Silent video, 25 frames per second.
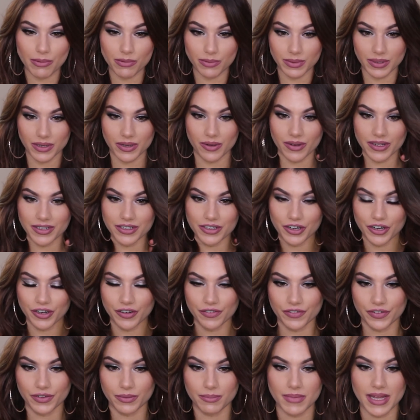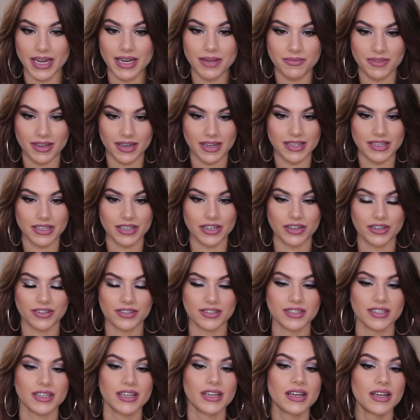I've been going to her for many, many
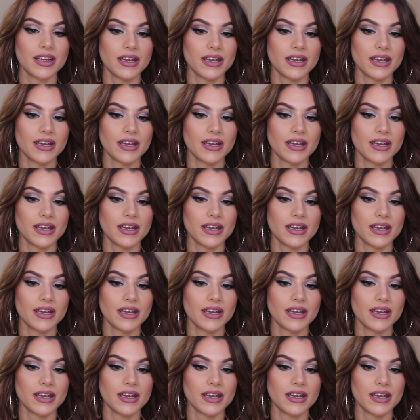years